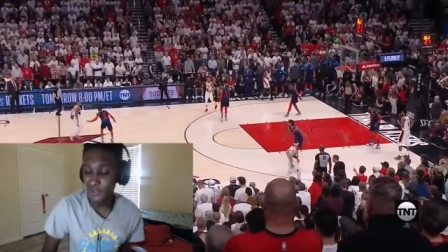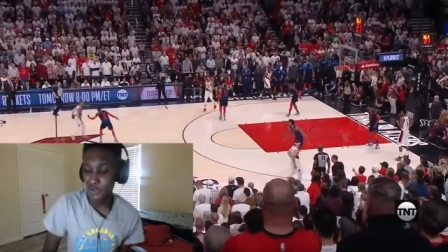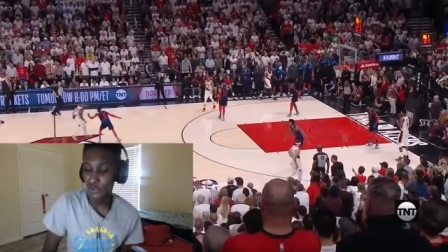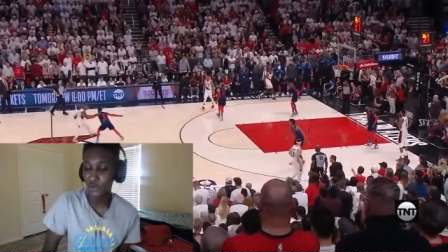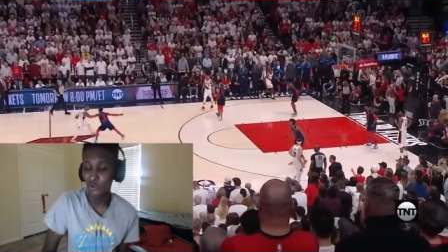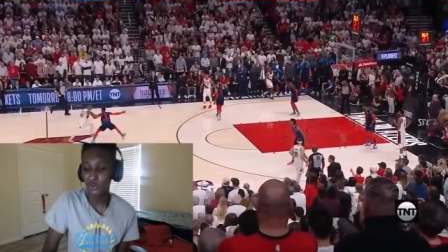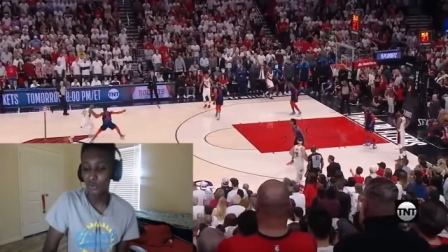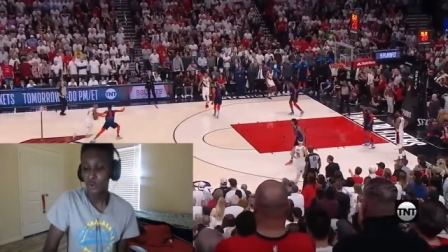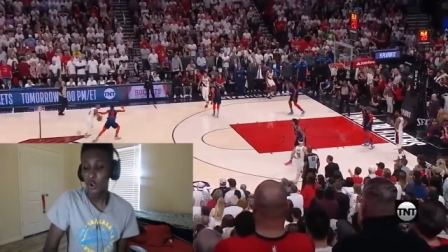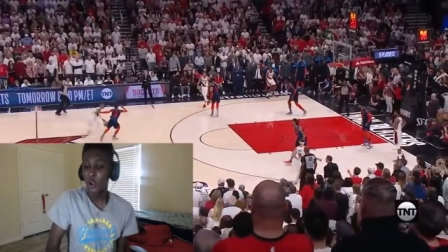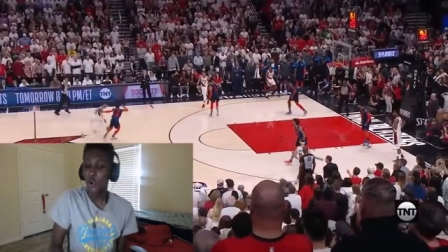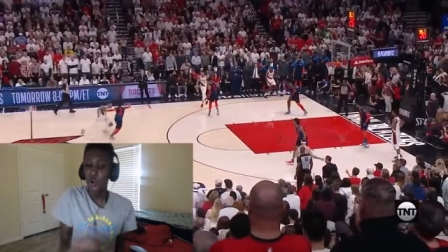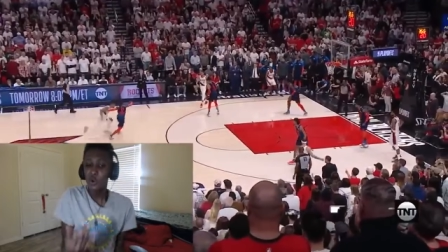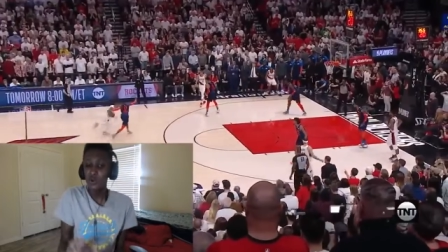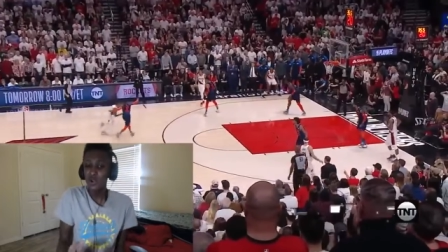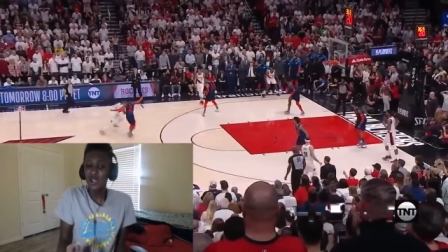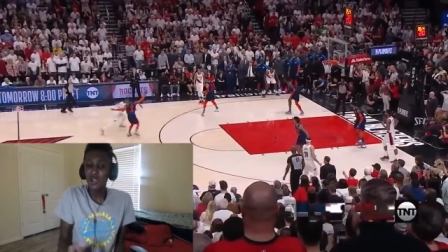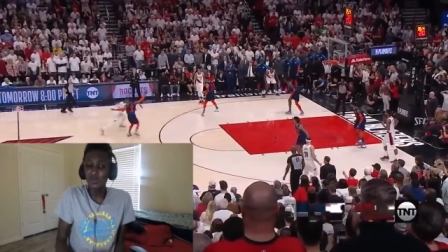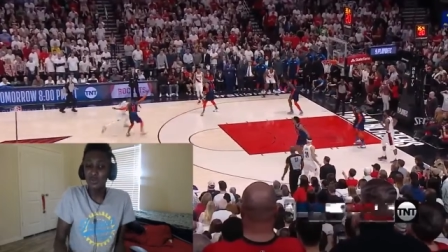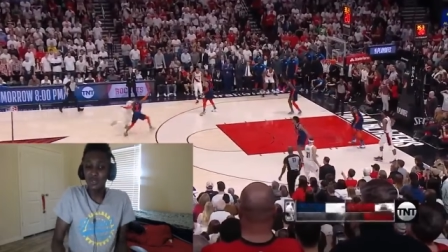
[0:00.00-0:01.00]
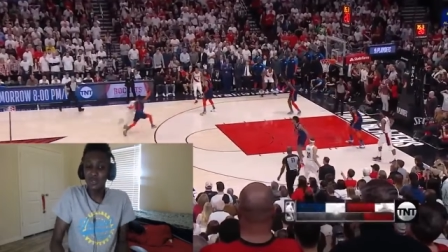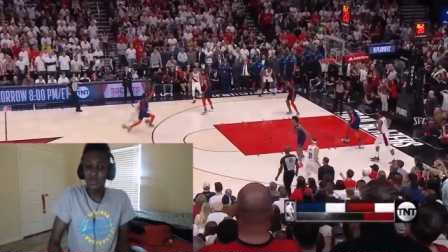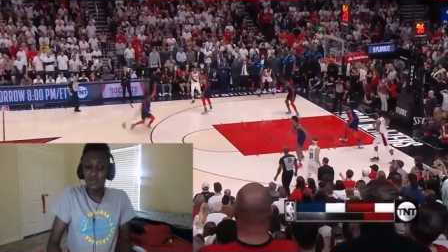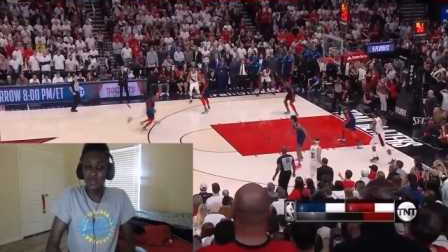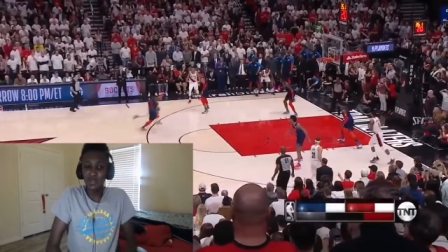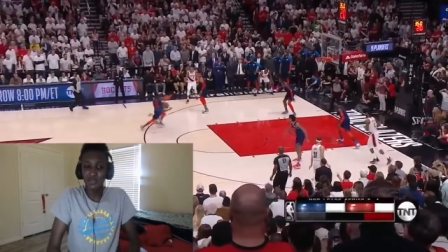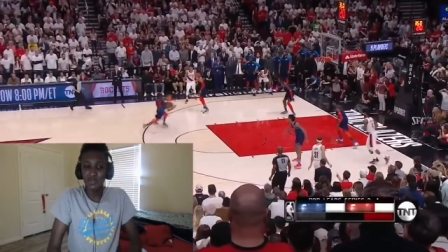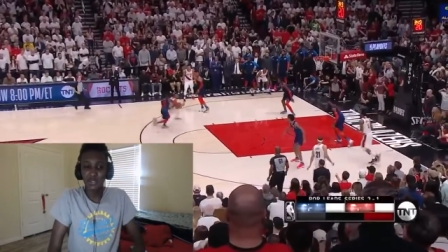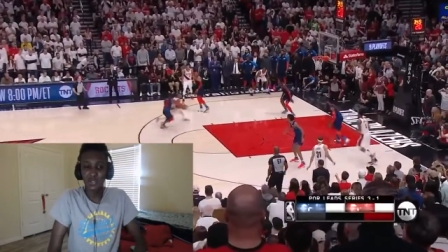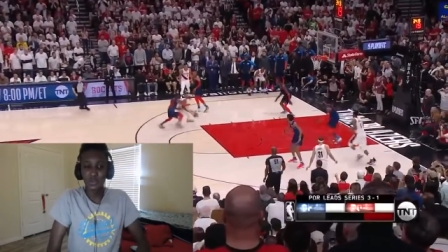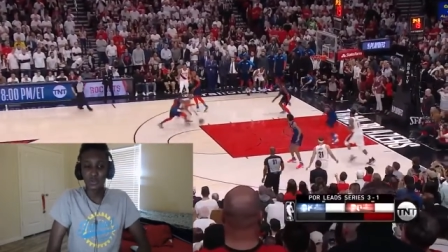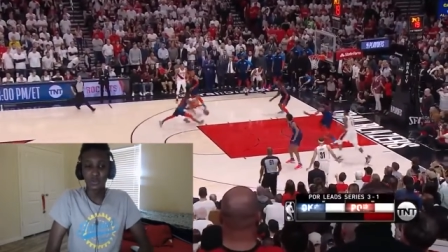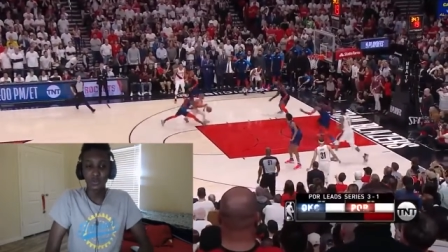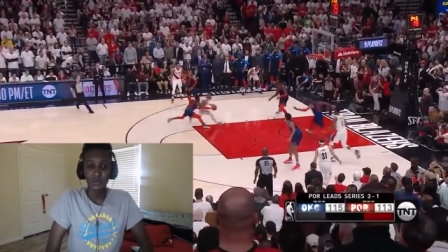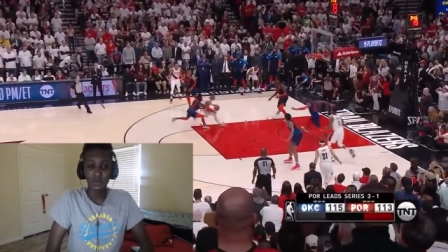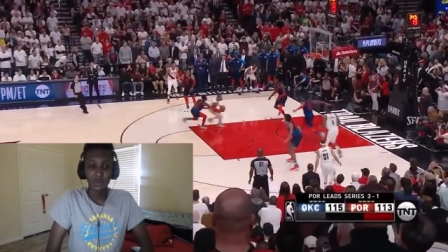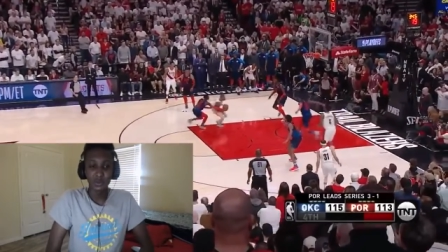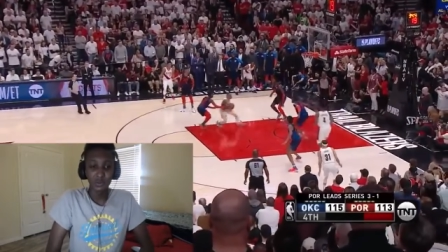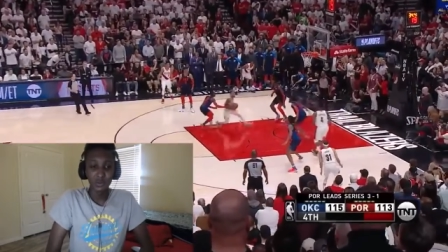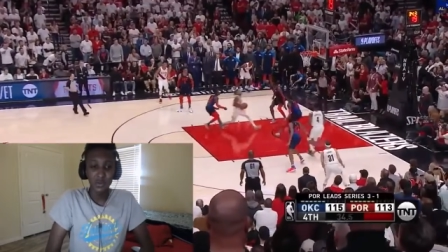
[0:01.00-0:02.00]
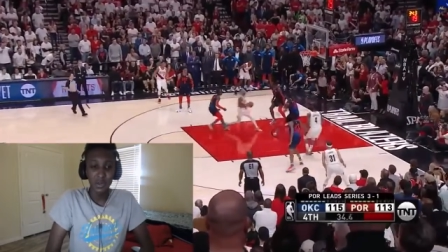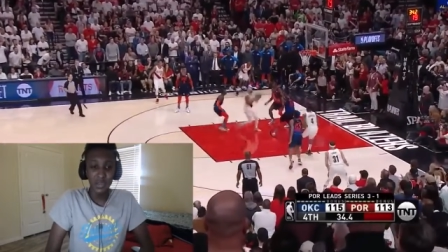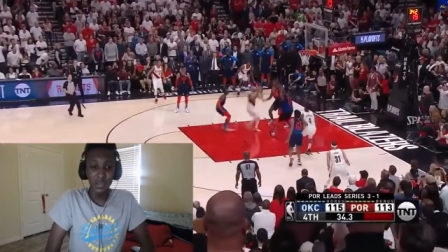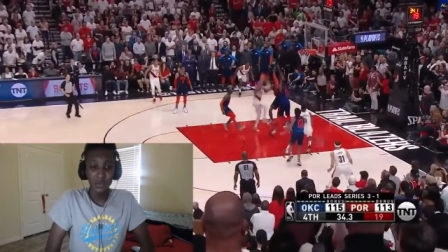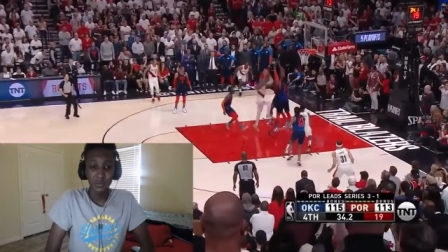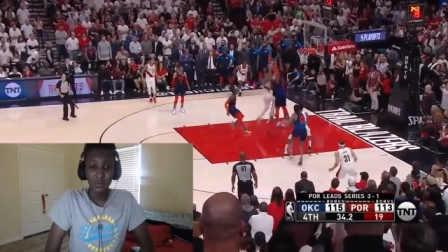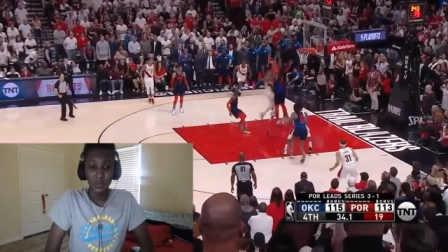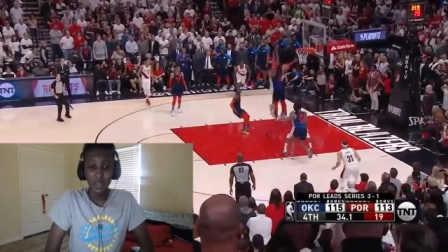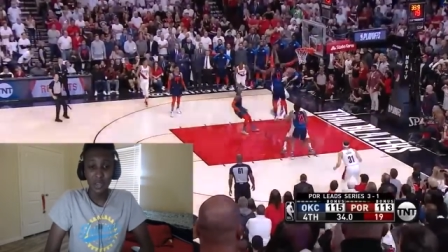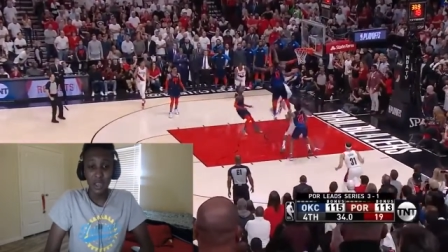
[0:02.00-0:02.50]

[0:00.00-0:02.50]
to? Who else would you give it to? We, we,